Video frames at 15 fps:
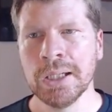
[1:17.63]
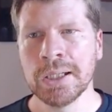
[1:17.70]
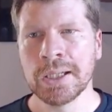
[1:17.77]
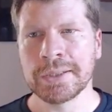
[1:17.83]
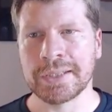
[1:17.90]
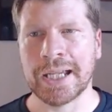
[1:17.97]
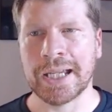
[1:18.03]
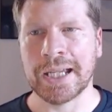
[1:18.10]

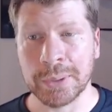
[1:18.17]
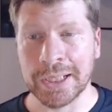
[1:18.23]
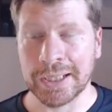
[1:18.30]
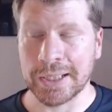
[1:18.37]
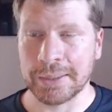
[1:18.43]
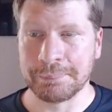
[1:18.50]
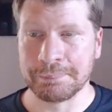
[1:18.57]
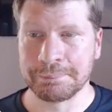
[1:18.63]
So how do we get
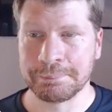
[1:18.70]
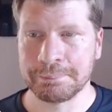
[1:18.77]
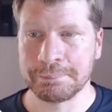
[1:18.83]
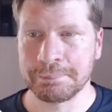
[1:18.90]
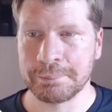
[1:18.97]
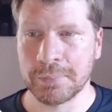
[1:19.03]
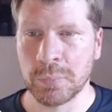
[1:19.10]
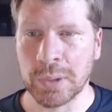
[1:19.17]
there?
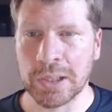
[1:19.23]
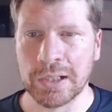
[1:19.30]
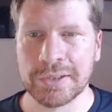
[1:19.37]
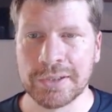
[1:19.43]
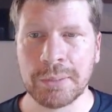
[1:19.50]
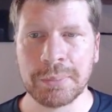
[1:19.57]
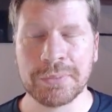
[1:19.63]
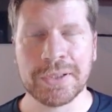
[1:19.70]
Well, at the
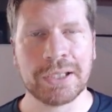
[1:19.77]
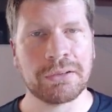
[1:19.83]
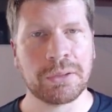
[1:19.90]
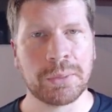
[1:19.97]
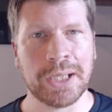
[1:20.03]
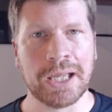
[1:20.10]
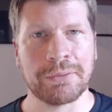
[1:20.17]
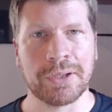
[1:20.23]
top of Xero,
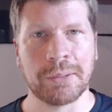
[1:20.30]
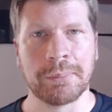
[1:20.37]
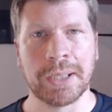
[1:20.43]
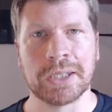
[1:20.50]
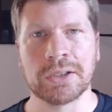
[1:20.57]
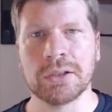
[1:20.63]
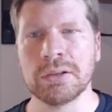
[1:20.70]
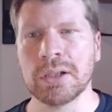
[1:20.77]
we have our
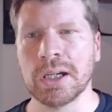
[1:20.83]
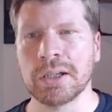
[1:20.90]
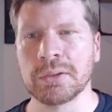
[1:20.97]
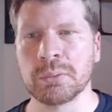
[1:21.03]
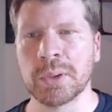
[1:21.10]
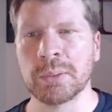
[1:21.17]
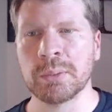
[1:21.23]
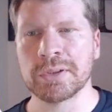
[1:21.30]
menu,
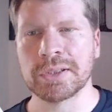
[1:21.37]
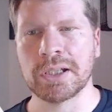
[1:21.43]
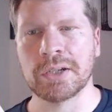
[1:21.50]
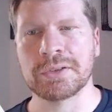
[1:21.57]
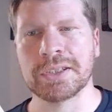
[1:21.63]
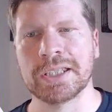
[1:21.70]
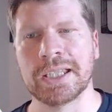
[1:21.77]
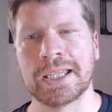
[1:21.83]
and we want to go
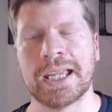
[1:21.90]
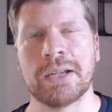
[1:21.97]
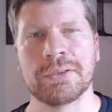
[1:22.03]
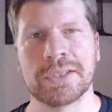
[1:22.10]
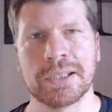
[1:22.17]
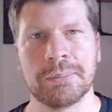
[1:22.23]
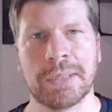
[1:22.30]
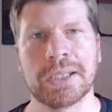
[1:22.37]
to the
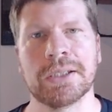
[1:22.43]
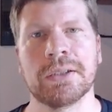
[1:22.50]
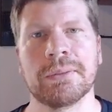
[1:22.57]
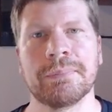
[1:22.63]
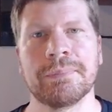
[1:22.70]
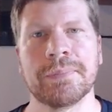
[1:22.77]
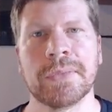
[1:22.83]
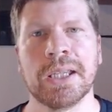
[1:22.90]
accounting menu.
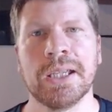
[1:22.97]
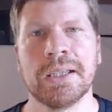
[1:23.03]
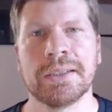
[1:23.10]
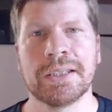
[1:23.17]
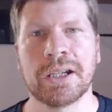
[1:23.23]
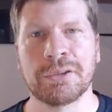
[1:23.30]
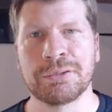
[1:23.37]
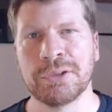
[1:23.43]

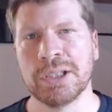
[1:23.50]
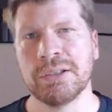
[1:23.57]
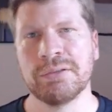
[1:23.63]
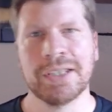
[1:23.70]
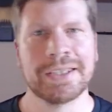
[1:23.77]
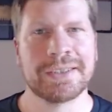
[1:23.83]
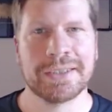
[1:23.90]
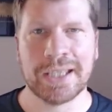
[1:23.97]
Now, for any
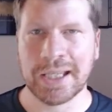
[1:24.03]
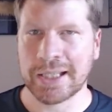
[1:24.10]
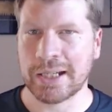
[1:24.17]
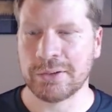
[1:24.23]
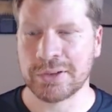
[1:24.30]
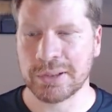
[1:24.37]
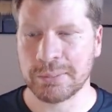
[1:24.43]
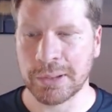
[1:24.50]
reason that
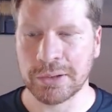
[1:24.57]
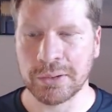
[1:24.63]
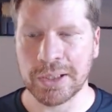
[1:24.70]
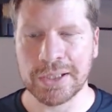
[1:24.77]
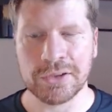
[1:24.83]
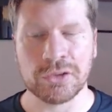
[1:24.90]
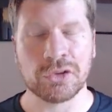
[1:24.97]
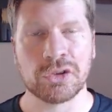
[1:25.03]
accounting menu
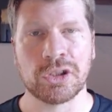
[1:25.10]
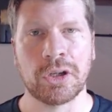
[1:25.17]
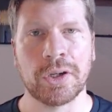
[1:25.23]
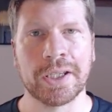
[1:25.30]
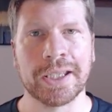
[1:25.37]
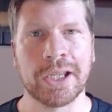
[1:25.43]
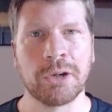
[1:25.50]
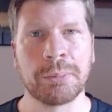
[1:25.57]
isn't
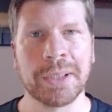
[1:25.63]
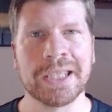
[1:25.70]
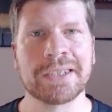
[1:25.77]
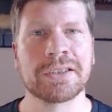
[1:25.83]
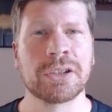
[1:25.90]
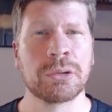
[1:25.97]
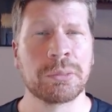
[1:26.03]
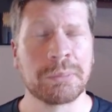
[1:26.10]
showing, it will be
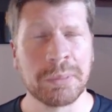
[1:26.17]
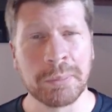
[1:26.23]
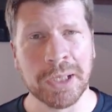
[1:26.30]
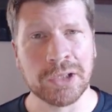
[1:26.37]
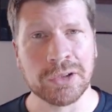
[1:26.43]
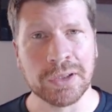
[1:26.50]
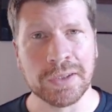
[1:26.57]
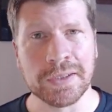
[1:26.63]
to do with
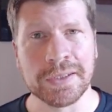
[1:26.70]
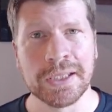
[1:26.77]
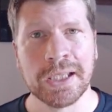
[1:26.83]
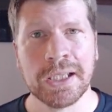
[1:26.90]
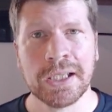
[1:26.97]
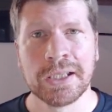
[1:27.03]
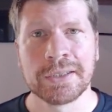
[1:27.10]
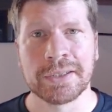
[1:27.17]
permissions.
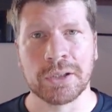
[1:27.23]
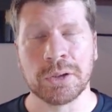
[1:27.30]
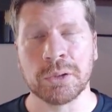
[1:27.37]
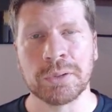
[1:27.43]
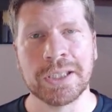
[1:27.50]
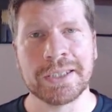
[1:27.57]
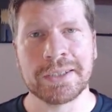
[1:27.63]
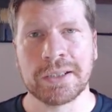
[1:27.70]
So
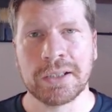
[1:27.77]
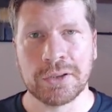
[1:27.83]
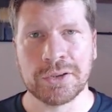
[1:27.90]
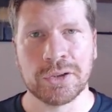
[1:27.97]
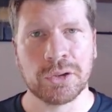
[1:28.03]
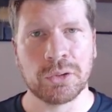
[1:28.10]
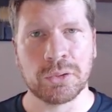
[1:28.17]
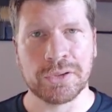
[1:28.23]
you'll need to go
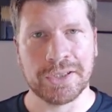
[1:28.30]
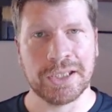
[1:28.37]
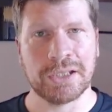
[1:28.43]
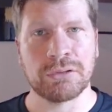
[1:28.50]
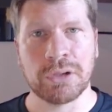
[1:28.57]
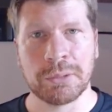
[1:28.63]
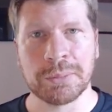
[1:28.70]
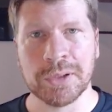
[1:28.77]
to your
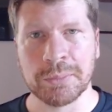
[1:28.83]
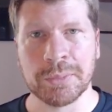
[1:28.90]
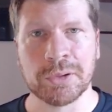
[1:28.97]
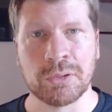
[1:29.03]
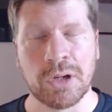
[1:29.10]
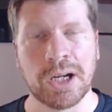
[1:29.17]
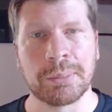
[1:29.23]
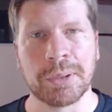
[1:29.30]
Xero
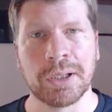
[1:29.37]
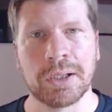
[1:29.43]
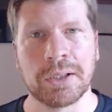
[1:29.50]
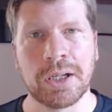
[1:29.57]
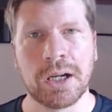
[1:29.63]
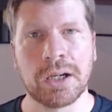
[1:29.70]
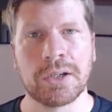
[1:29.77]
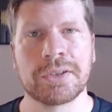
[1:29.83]
subscriber
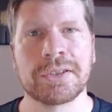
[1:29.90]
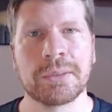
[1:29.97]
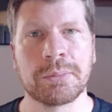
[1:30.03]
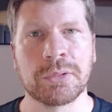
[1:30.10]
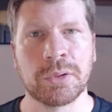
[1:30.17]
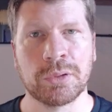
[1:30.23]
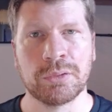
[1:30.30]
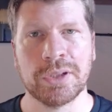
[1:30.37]
and ask them
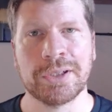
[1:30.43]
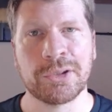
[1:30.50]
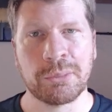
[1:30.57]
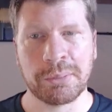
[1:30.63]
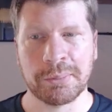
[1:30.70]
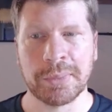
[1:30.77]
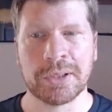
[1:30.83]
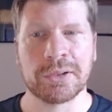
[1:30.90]
to increase your
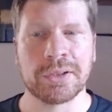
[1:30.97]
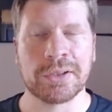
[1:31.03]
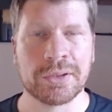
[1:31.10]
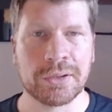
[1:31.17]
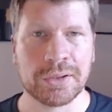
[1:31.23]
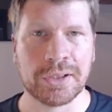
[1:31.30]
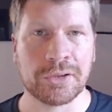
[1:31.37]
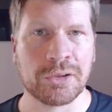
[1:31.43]
permissions
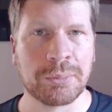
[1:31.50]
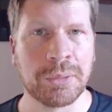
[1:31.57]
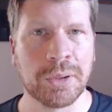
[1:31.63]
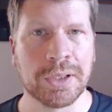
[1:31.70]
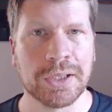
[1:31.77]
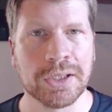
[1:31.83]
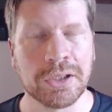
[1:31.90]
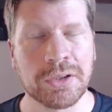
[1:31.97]
to such a
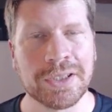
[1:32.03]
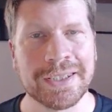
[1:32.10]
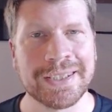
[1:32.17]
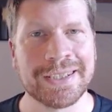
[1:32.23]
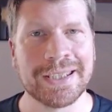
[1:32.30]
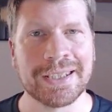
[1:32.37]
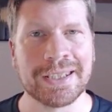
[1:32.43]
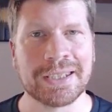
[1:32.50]
point that you can
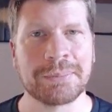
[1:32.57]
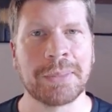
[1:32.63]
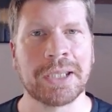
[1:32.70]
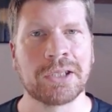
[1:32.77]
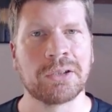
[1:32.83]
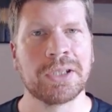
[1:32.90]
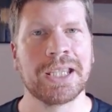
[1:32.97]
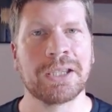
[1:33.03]
see this
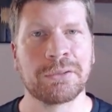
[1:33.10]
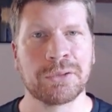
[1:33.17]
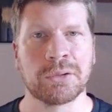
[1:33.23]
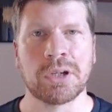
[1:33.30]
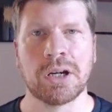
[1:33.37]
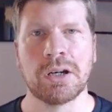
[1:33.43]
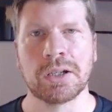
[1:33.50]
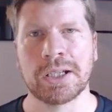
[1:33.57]
menu if you
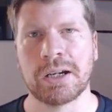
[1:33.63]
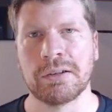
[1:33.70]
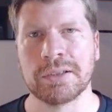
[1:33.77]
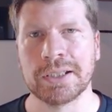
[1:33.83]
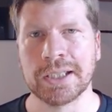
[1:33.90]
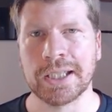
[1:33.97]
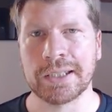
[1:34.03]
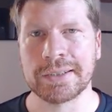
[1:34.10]
can't
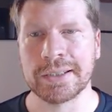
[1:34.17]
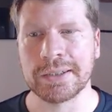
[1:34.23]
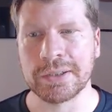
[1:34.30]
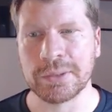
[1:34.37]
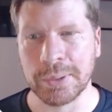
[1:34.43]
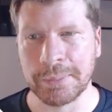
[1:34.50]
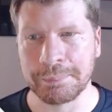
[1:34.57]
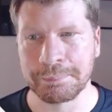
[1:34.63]
currently get
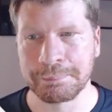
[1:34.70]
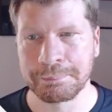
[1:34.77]
into it.